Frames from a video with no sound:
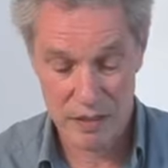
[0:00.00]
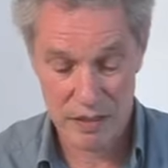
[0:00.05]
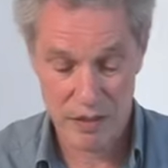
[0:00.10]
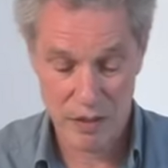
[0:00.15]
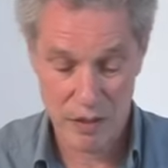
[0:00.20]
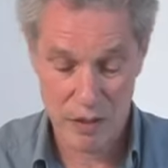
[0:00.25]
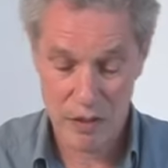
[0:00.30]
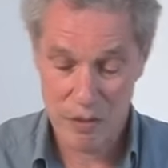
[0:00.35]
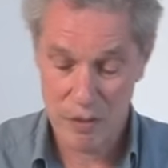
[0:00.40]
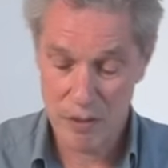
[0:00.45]

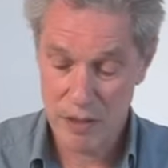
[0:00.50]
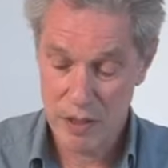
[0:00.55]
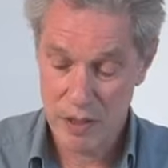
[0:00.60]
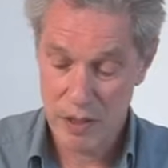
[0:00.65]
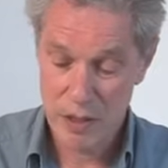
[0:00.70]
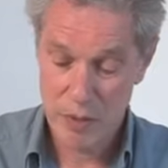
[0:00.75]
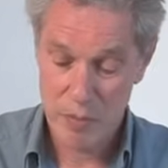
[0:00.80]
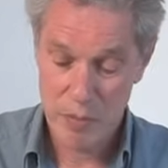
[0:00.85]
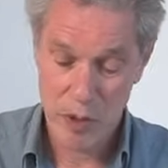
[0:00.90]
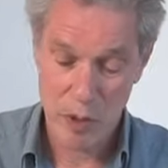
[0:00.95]
So
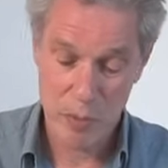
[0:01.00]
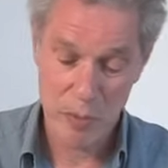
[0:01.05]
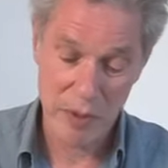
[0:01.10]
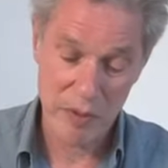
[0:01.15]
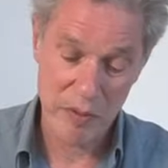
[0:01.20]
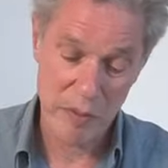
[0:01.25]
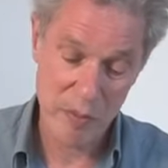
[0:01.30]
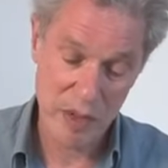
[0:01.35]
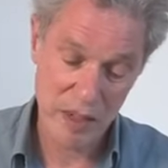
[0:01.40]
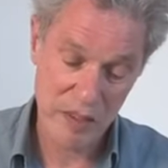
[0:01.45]

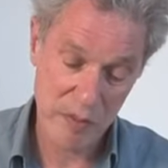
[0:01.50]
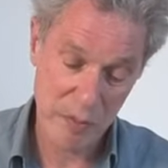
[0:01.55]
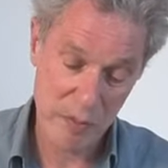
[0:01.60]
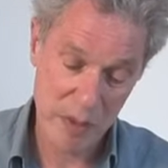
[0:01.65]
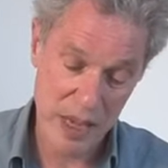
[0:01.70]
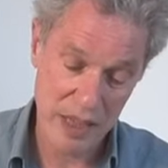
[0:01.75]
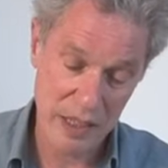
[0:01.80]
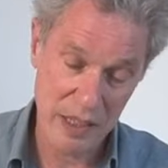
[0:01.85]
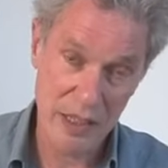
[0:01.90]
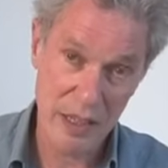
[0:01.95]
pop-ups must
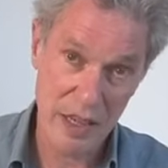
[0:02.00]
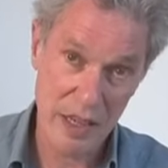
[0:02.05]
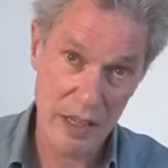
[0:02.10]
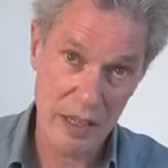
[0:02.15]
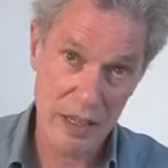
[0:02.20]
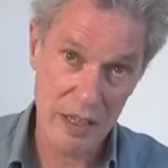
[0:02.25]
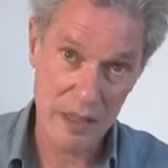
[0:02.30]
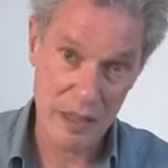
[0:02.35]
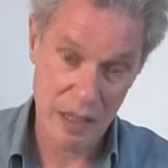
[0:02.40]
span a gully,